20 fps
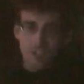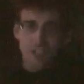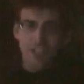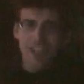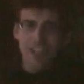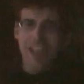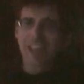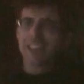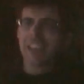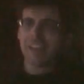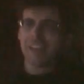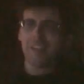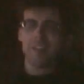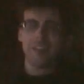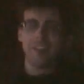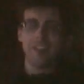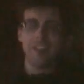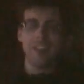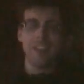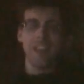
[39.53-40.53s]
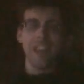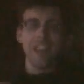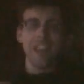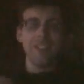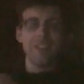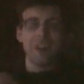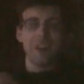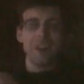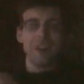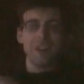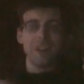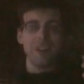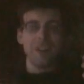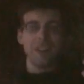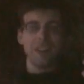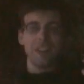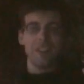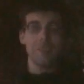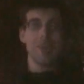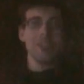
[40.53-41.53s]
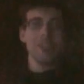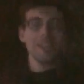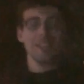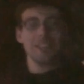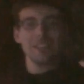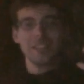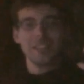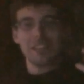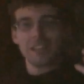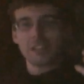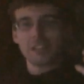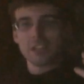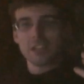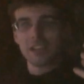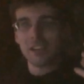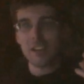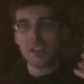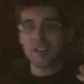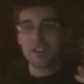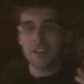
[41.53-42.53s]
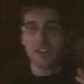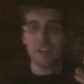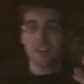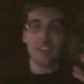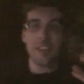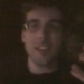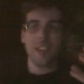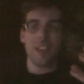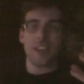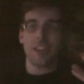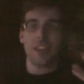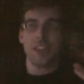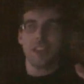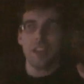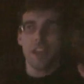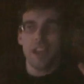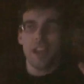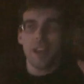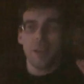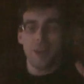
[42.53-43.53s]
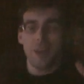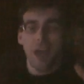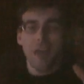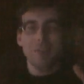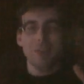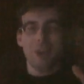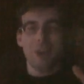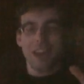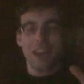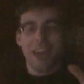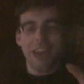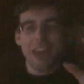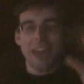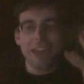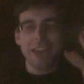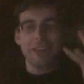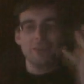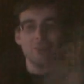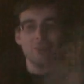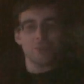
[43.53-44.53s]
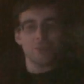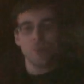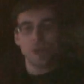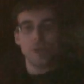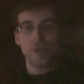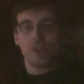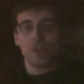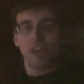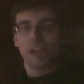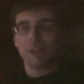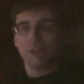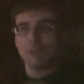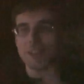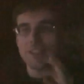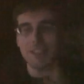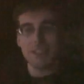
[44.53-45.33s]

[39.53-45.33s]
They basically turned the Graboid head into a Shrieker head, but